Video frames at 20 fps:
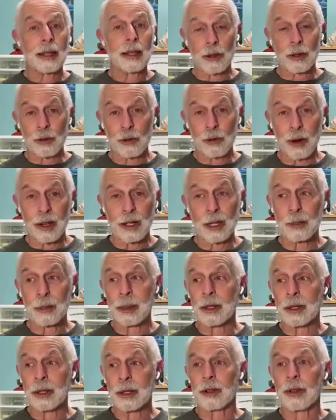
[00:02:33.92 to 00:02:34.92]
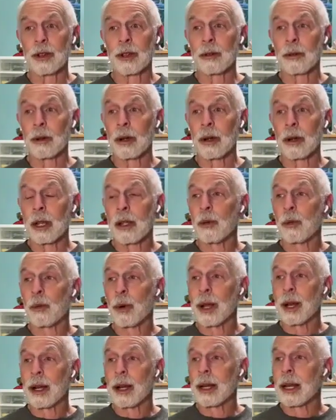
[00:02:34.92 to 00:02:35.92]
is a trust builder too.
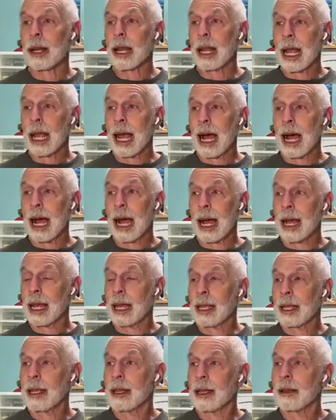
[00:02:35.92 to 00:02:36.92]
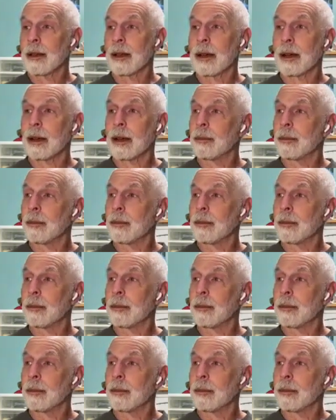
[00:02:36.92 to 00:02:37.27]
When I